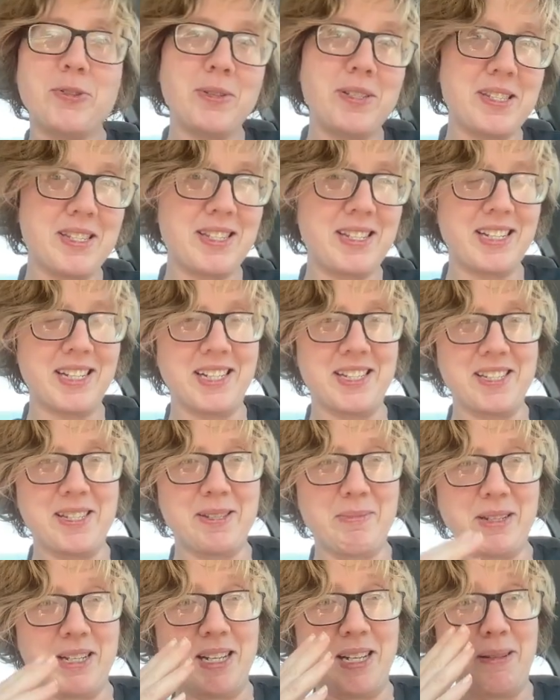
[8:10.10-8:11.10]
joins us again
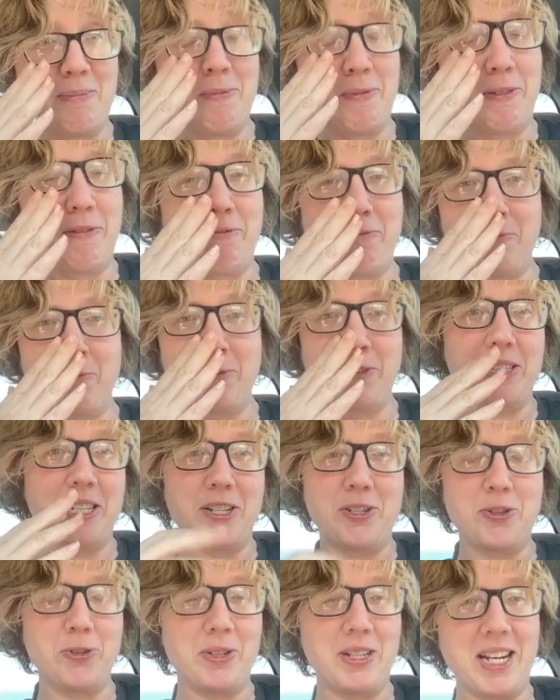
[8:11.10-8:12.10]
sometime. We've really
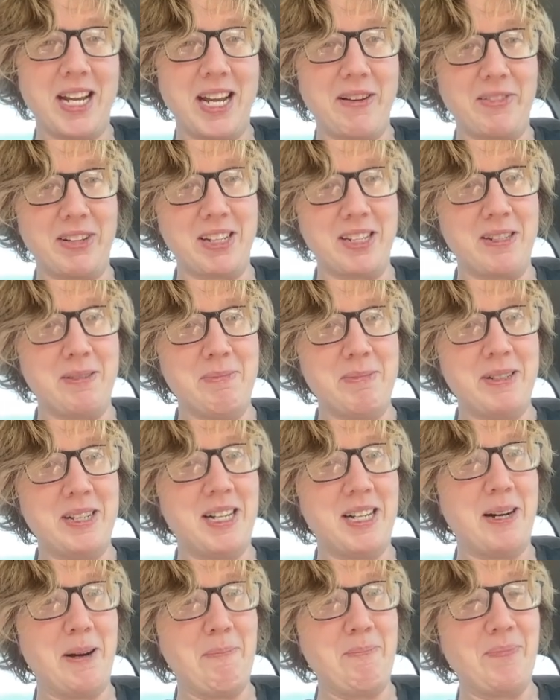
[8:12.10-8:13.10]
enjoyed having him.
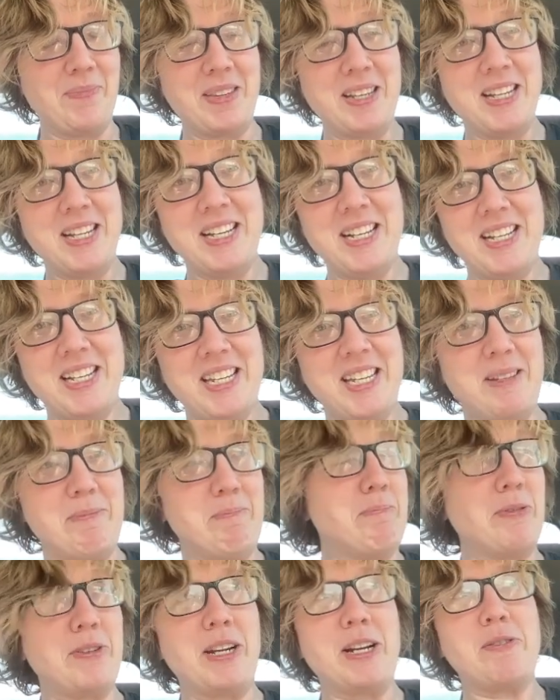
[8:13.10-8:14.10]
He
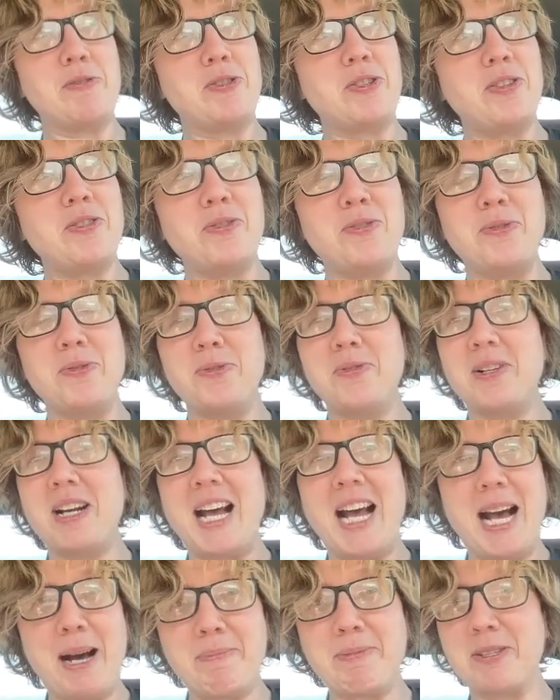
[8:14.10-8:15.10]
put out 2
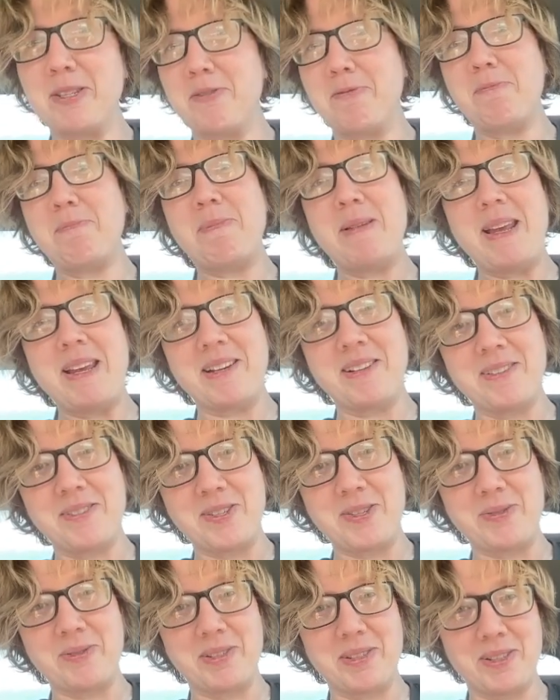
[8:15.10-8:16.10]
absolute
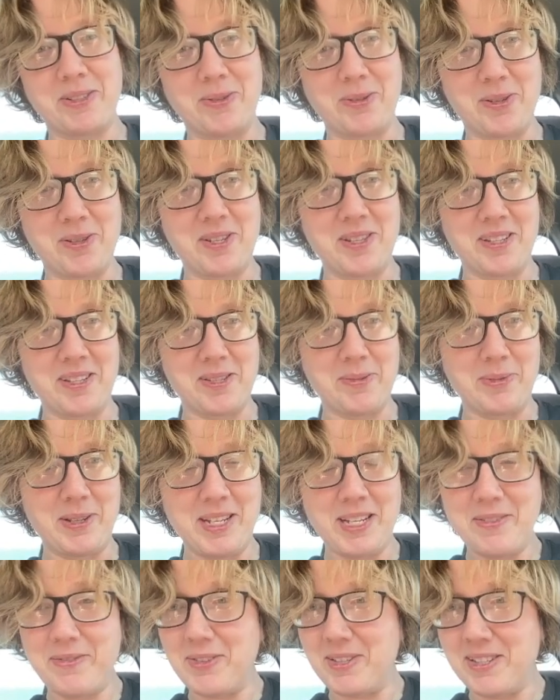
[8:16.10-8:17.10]
bangers during the course of this
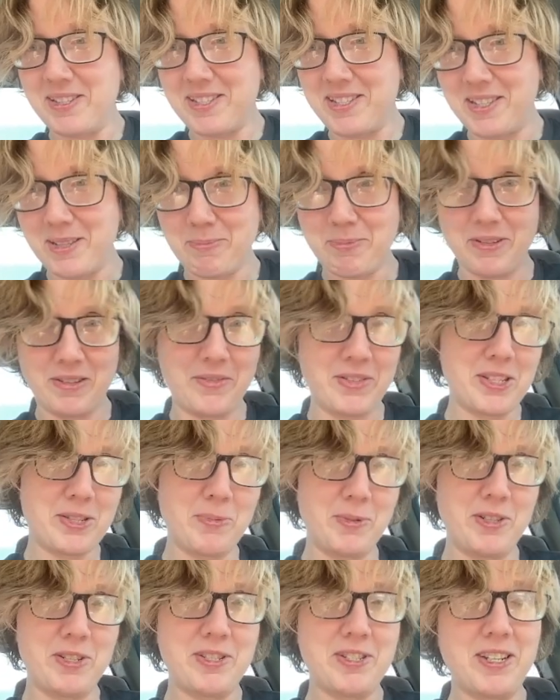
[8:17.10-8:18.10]
week. If you didn't see the previous
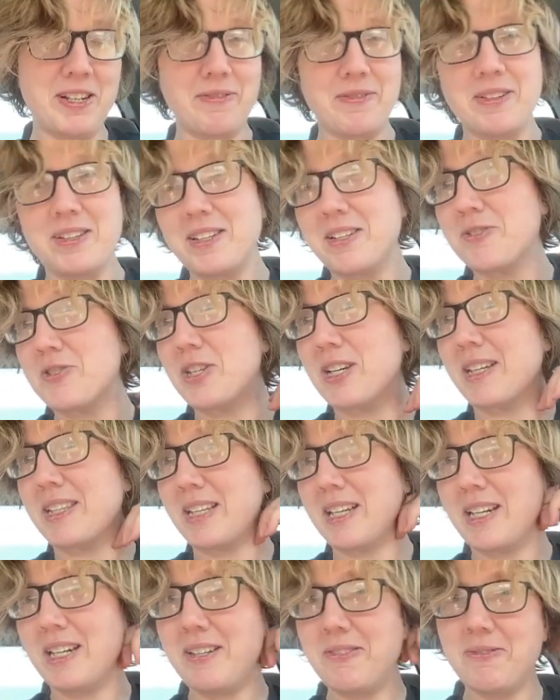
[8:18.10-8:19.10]
one, you should definitely go check
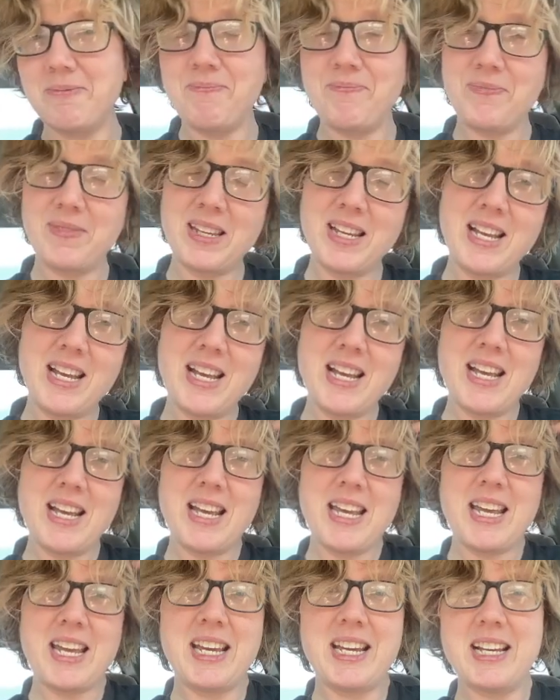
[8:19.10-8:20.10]
that out.
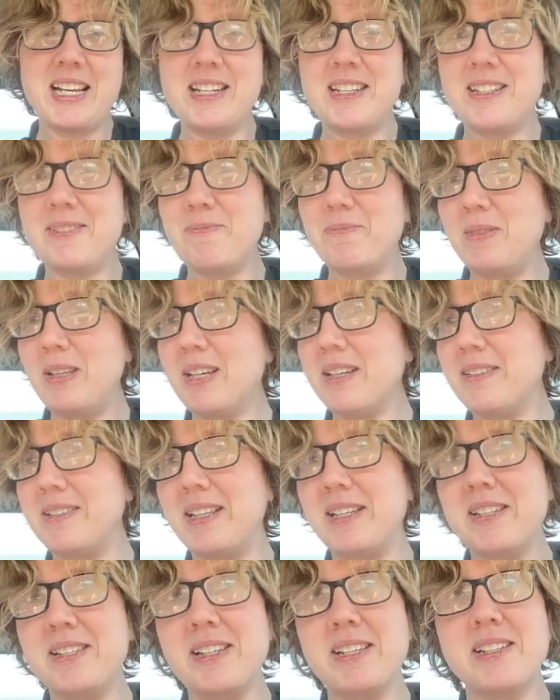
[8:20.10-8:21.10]
And yeah,
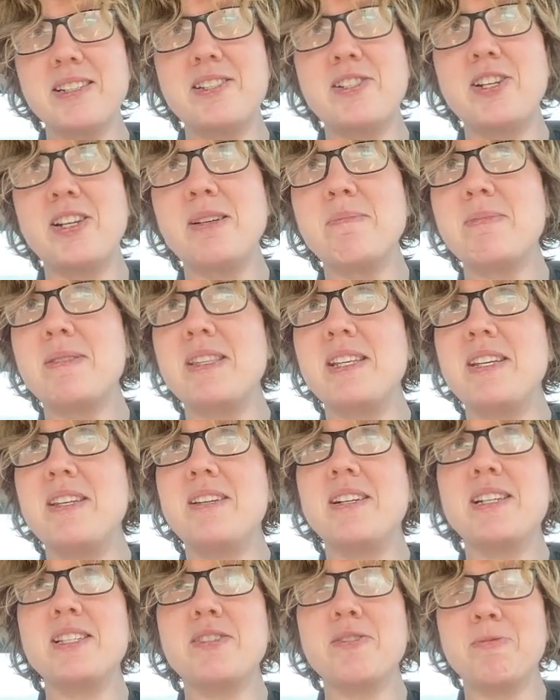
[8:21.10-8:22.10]
thanks again to James. Thank you
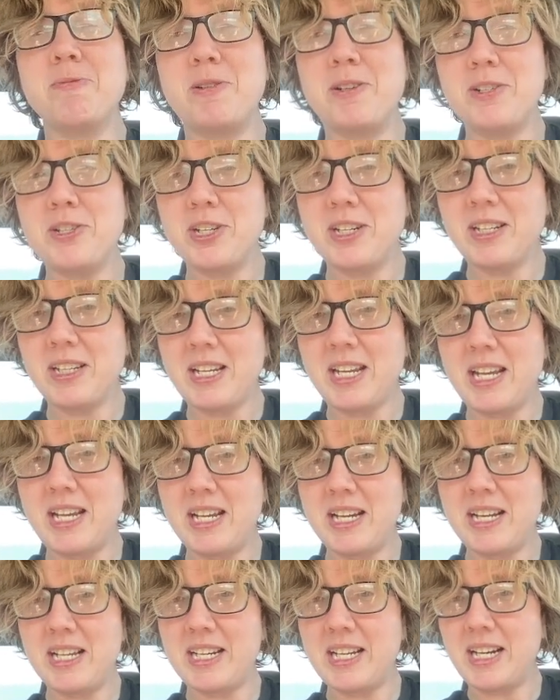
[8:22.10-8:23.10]
guys for watching,
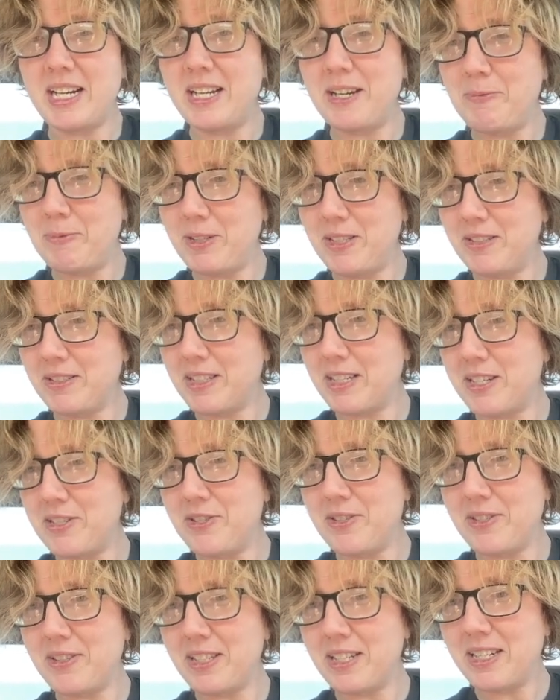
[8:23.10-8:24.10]
and I will catch
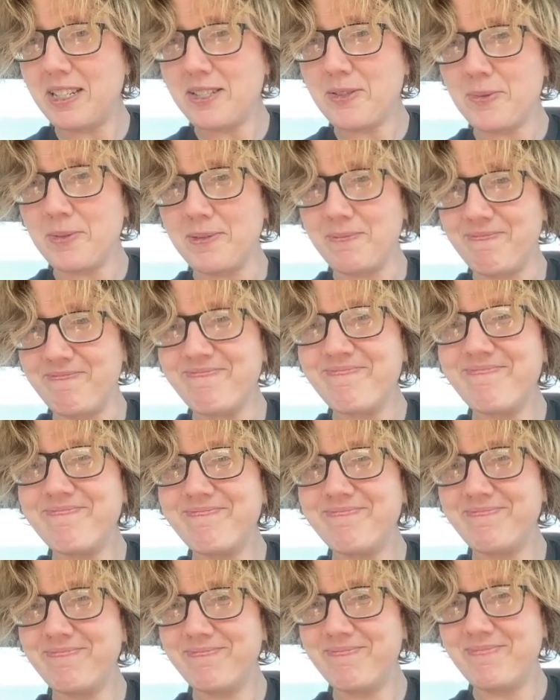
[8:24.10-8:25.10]
you in the next one.
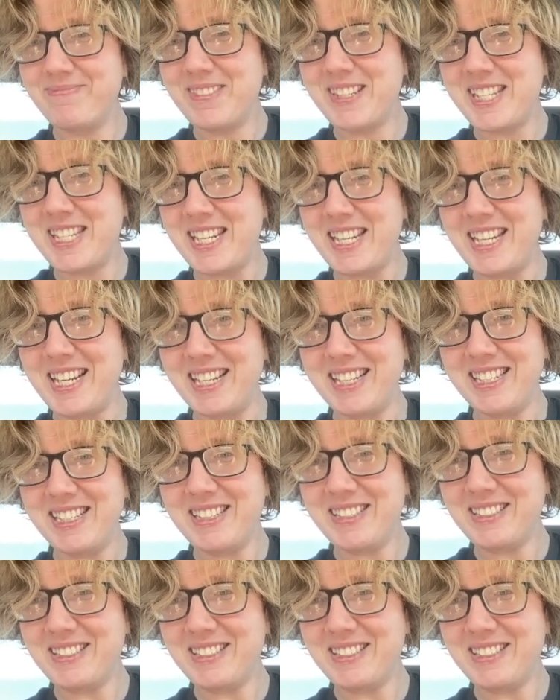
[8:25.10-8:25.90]
See ya.